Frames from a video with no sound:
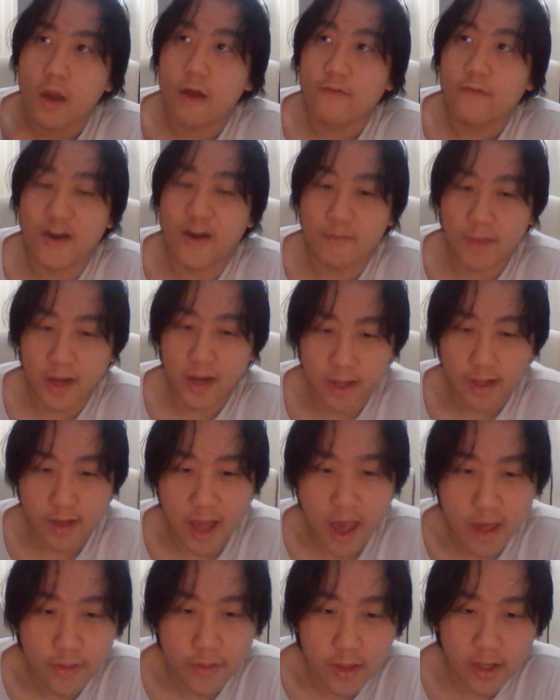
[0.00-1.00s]
Five million,
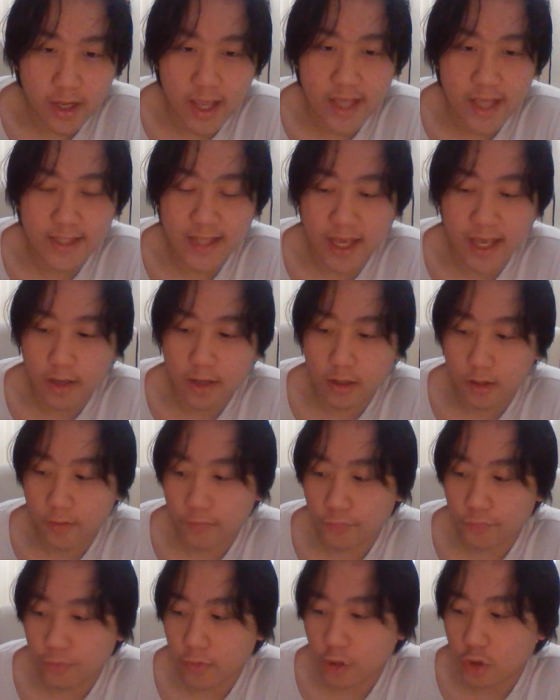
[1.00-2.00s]
and then he said
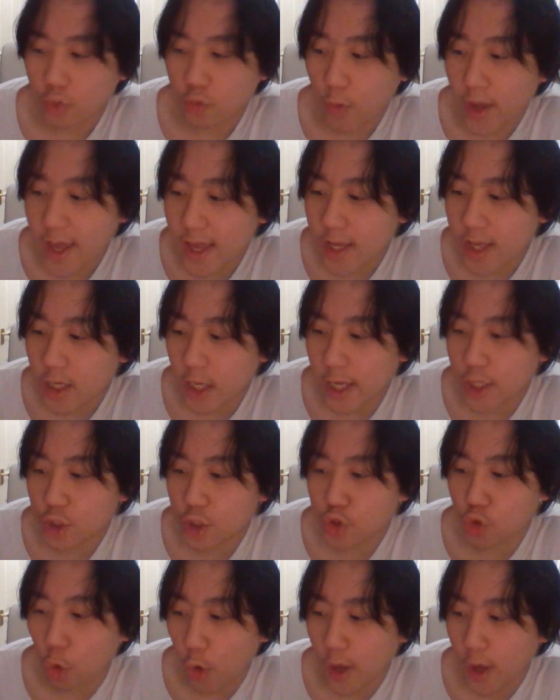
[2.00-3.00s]
the way he, he
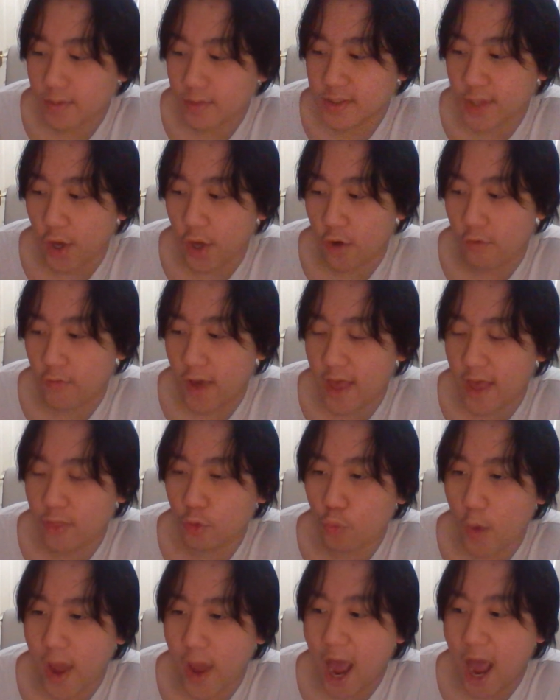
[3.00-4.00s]
saw himself and the
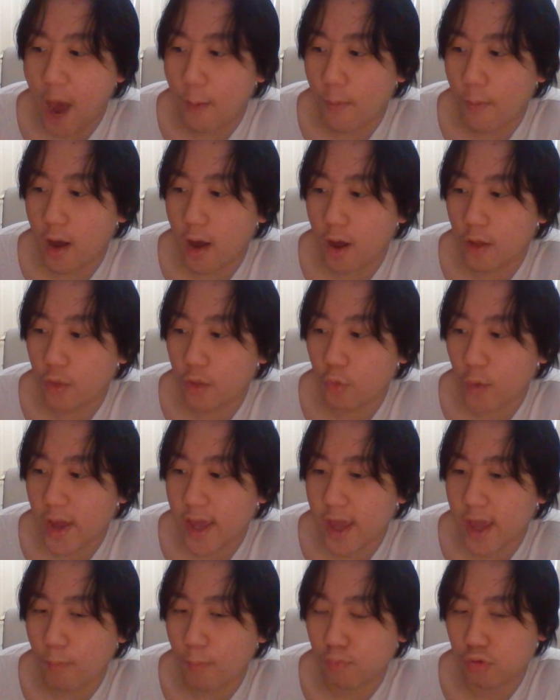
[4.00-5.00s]
way how uh, the way
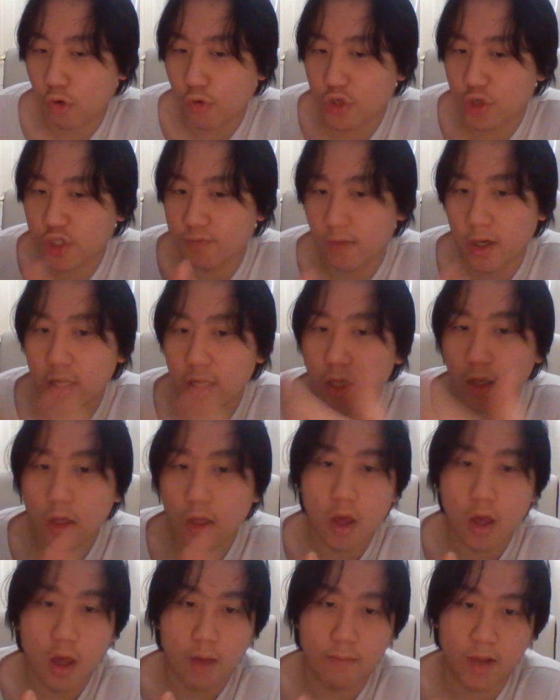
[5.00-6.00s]
he approached money
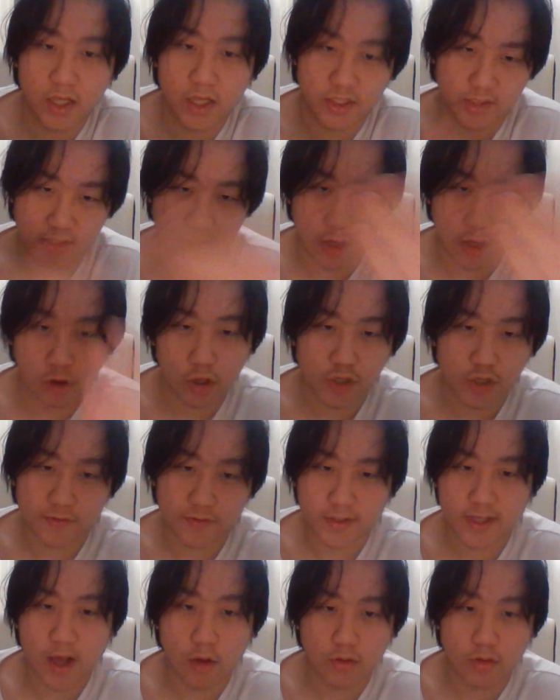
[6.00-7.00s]
because of the psychology
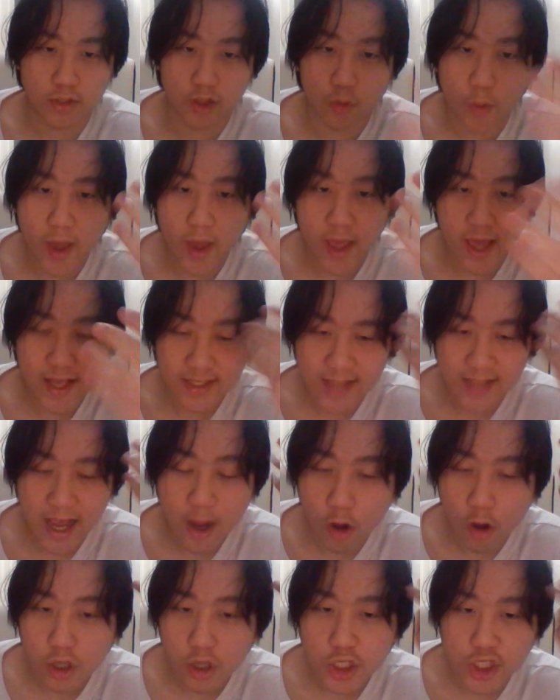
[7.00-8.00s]
of sales. The way his
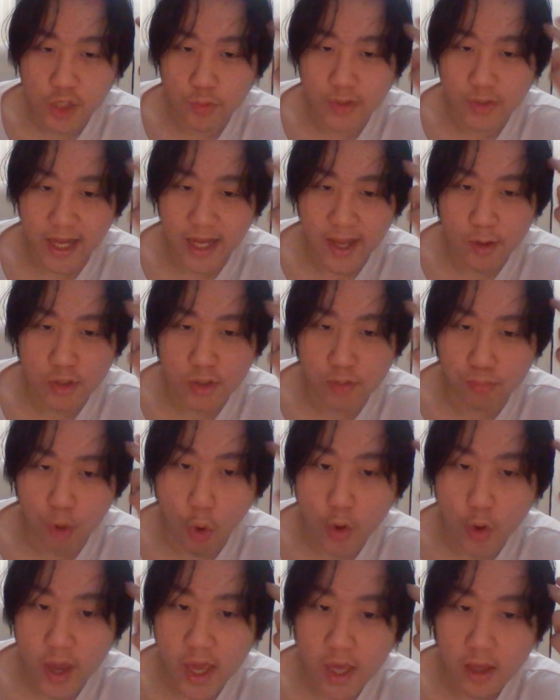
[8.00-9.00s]
psychology was that he was a
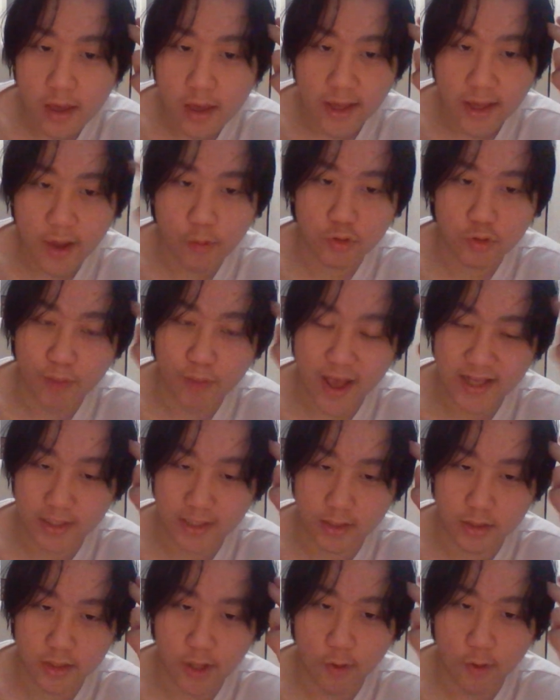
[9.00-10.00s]
brokey, he was a
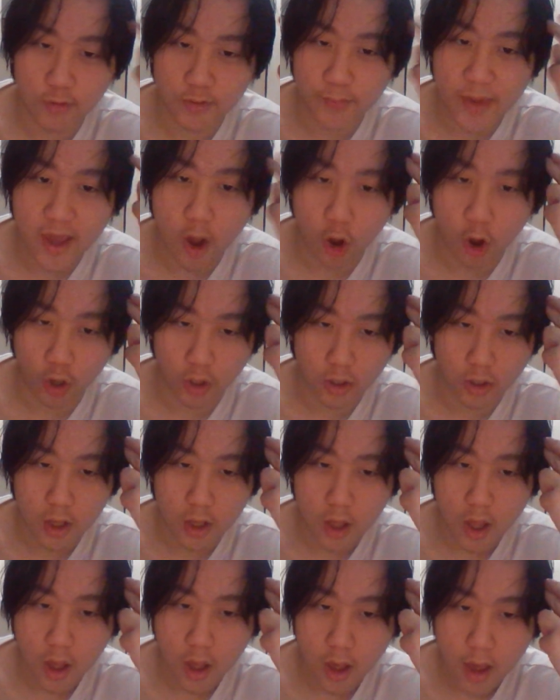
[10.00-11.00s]
peasant, he was a peon,
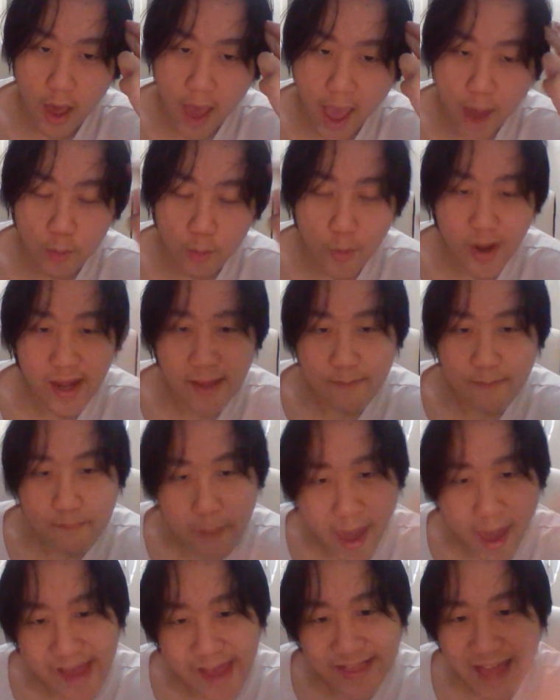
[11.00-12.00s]
and when he
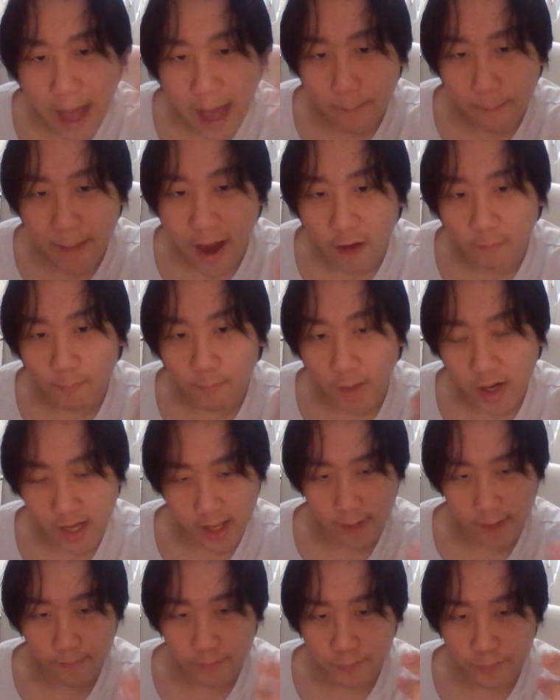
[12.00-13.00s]
made that amount of money,